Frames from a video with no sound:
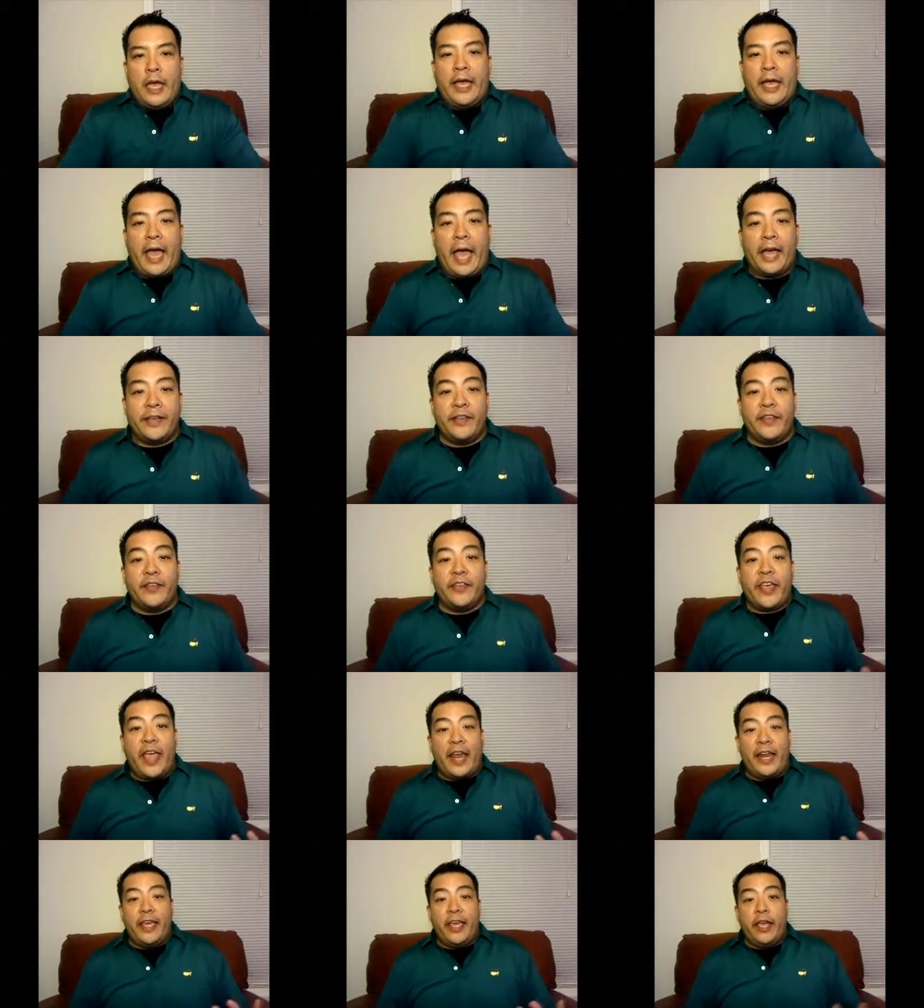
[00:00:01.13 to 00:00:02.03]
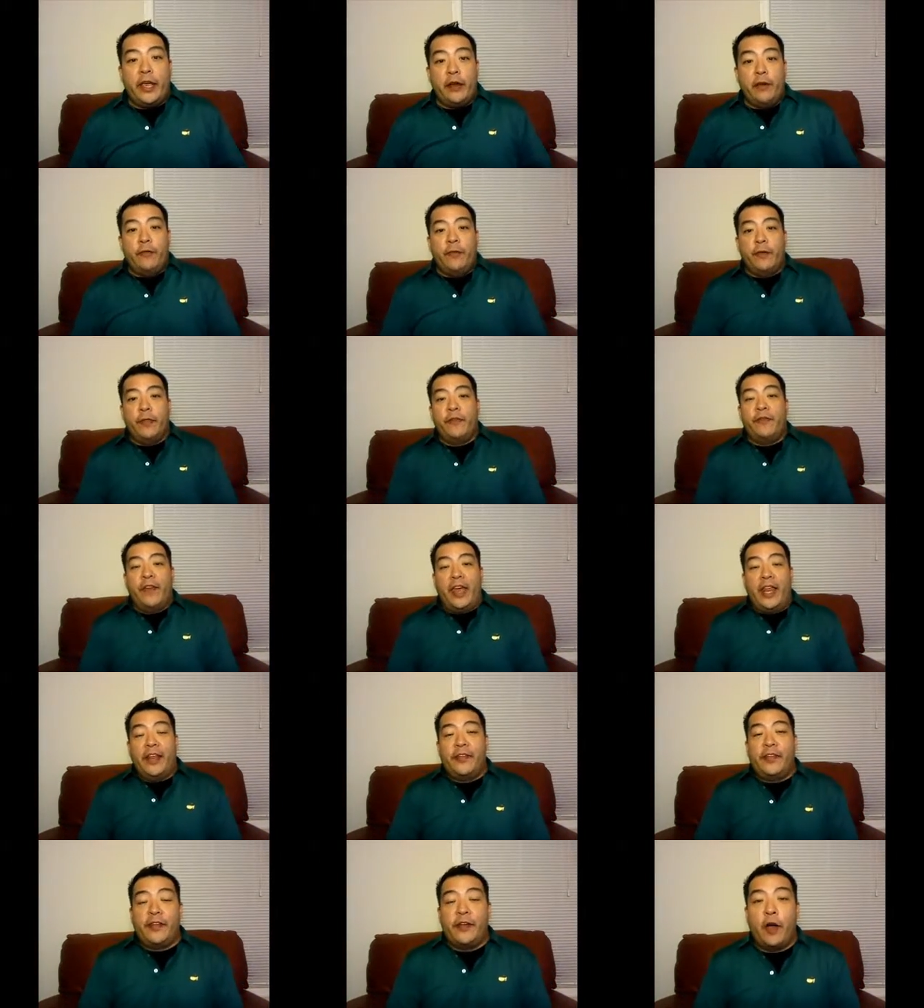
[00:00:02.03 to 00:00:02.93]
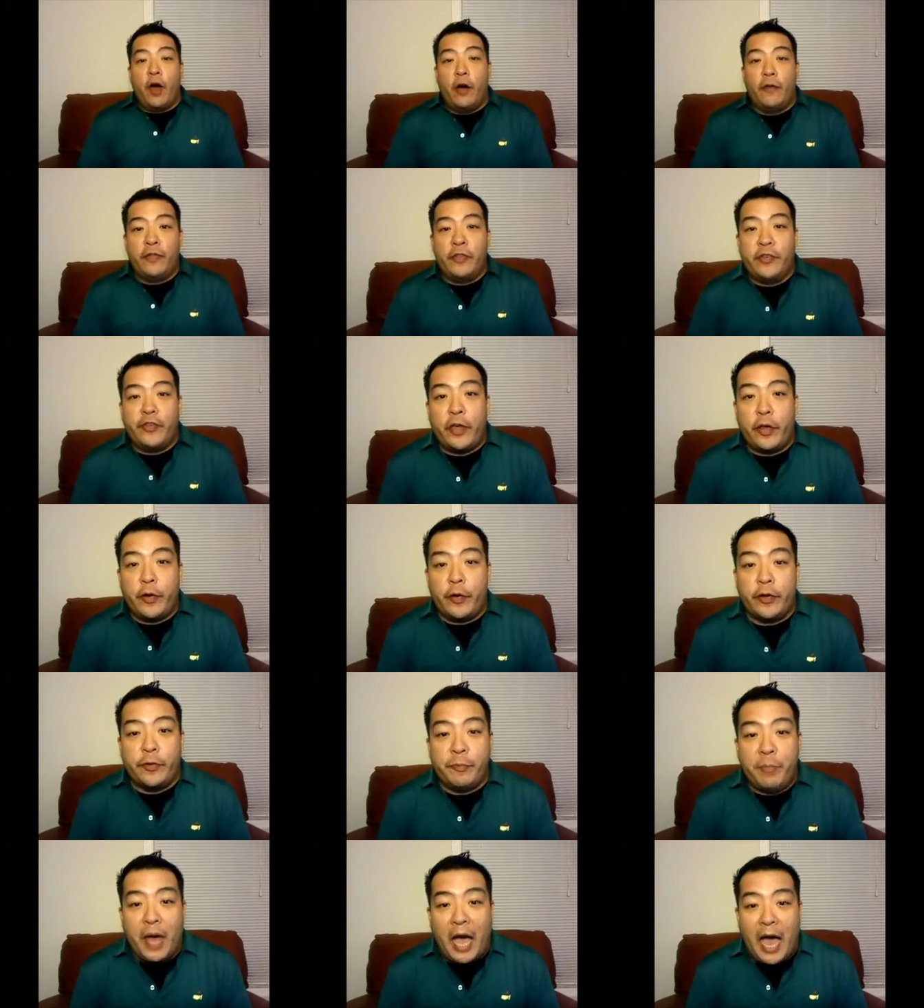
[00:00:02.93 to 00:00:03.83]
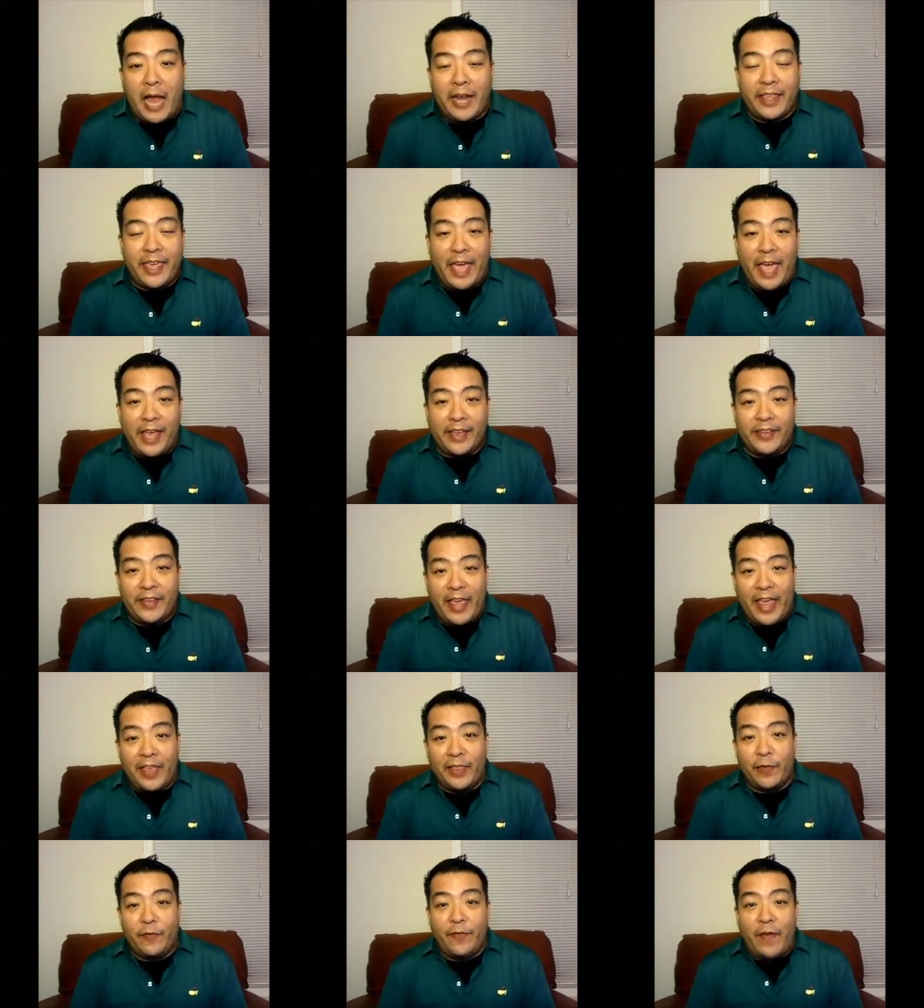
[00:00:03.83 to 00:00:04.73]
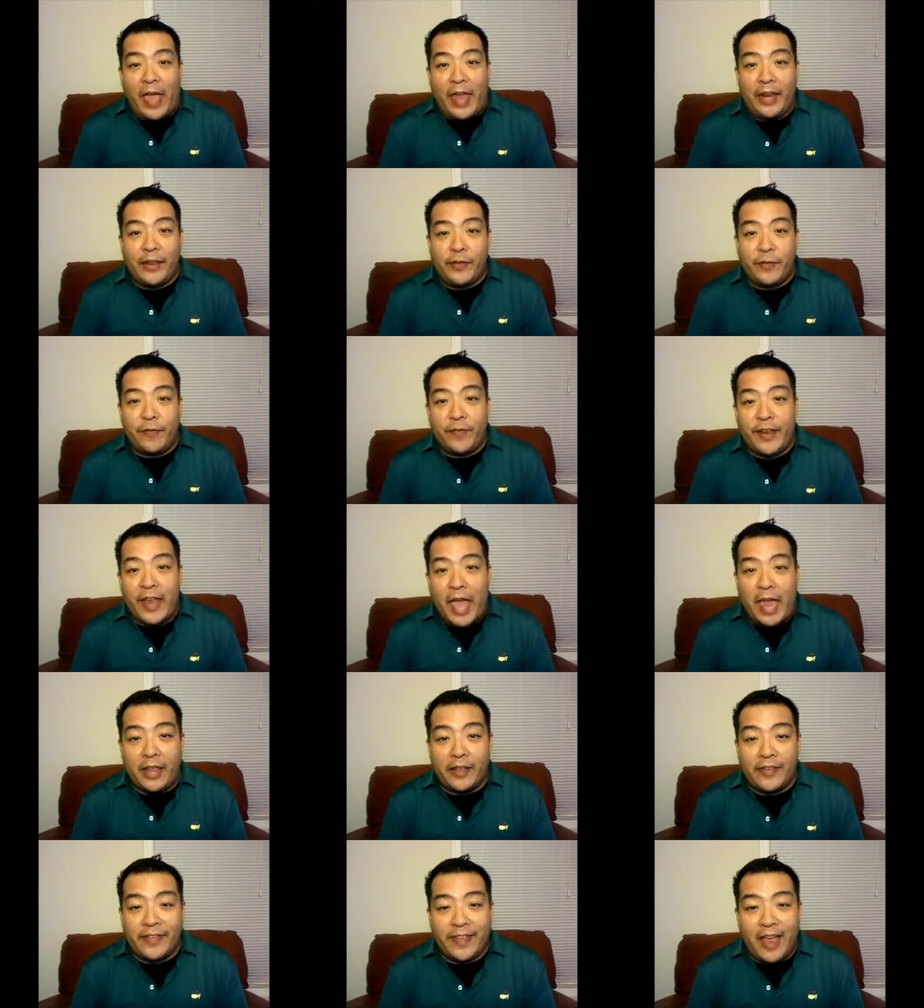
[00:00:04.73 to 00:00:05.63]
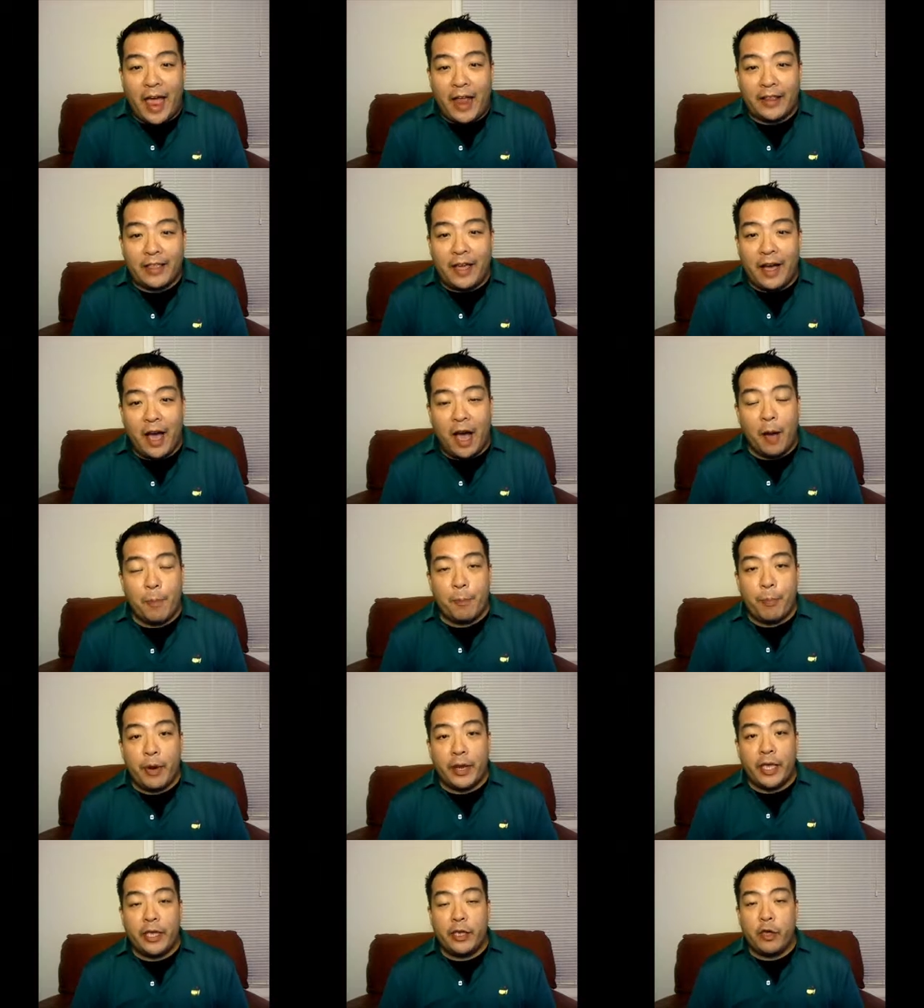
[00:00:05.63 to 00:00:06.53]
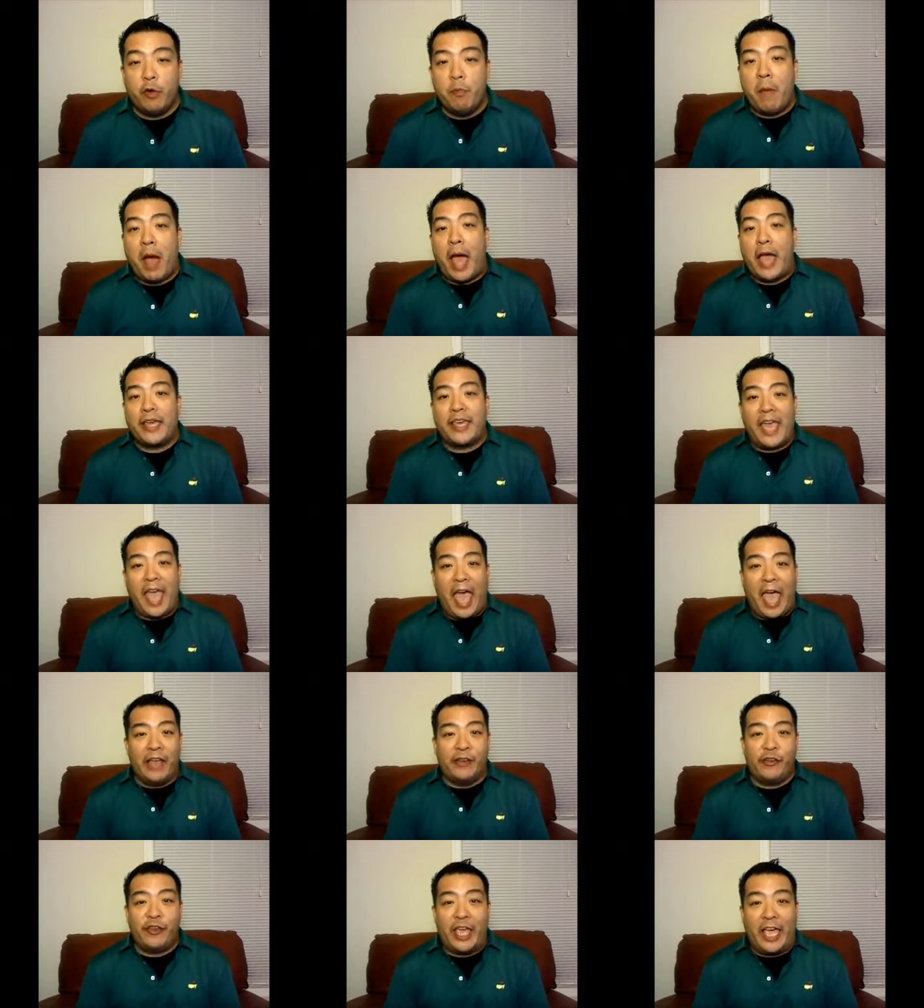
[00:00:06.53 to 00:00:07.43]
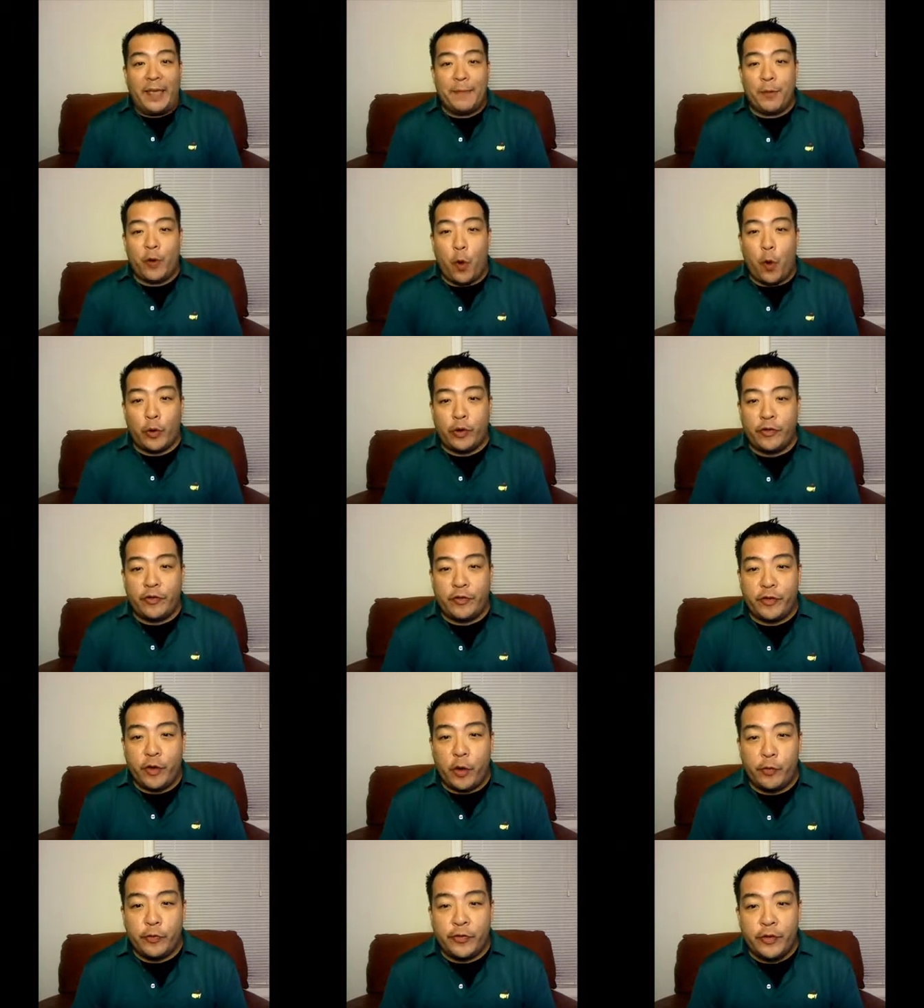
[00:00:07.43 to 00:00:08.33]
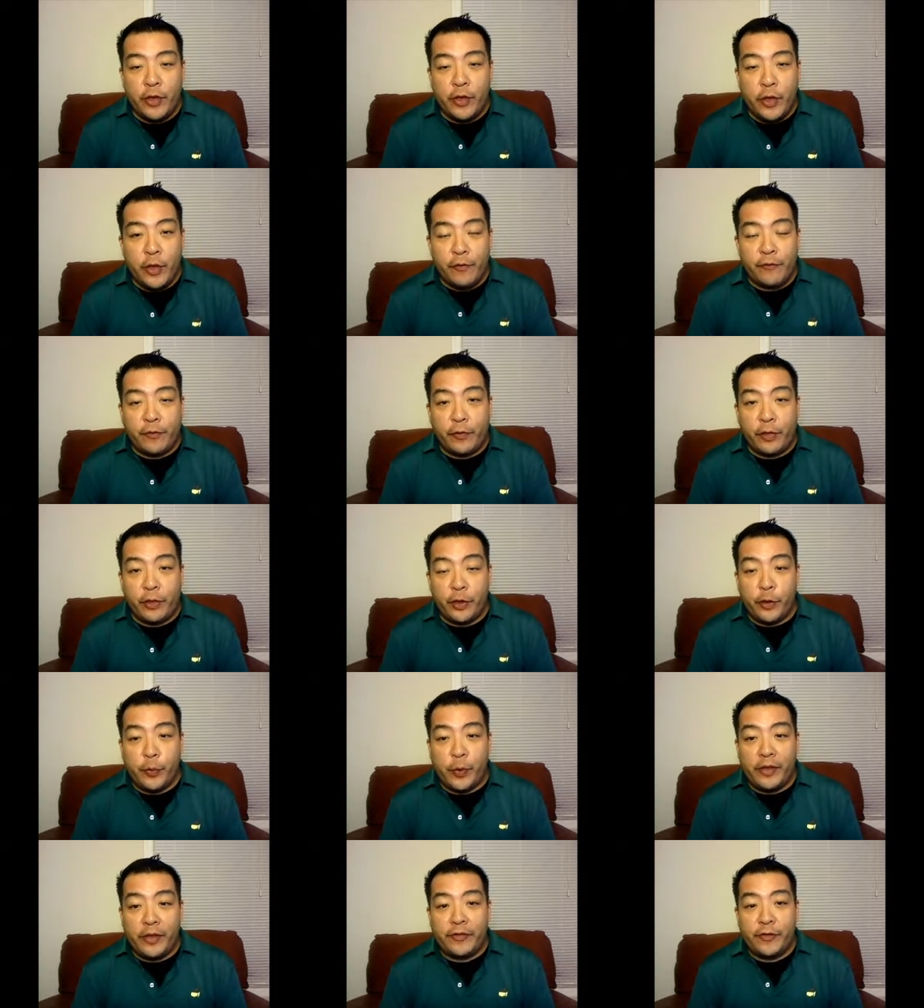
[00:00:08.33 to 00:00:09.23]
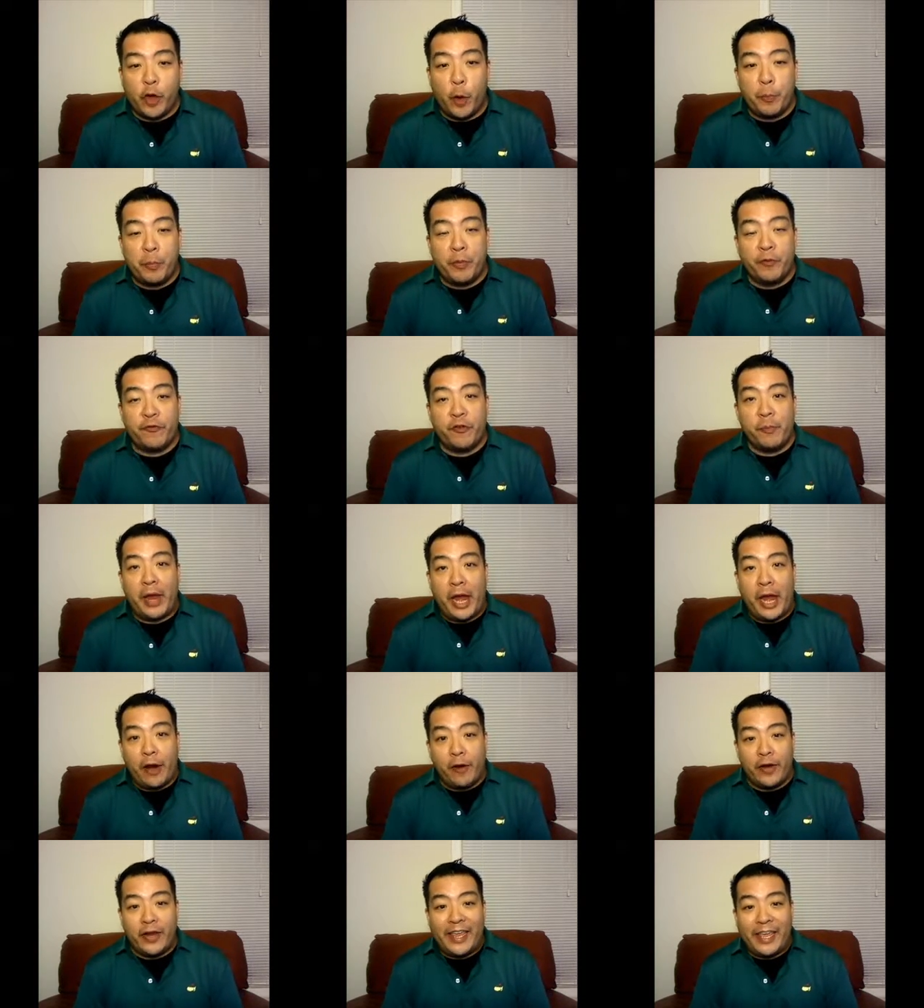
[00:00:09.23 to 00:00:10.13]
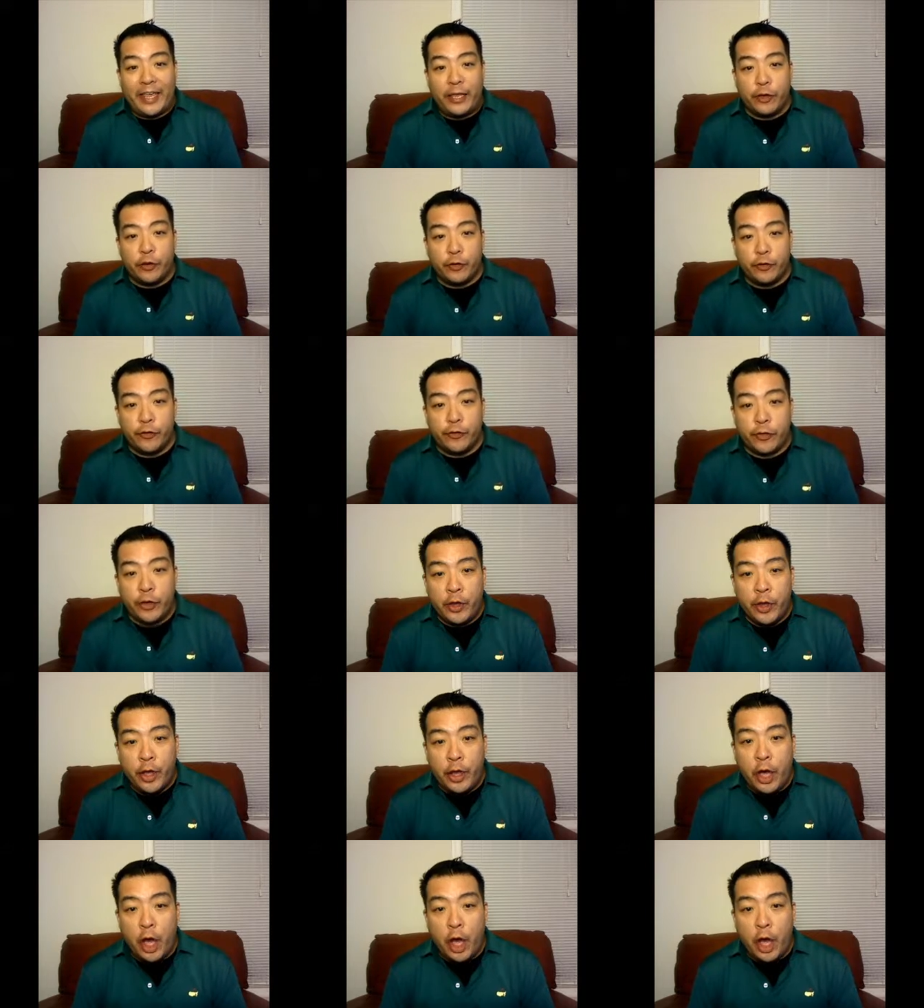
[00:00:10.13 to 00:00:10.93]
Hey guys, it's Kenny here from the Fantasy Golf Degenerates podcast and the FantasyFanatics.com, bringing you my cash game cornerstones for the U.S. Open from Erin Hills.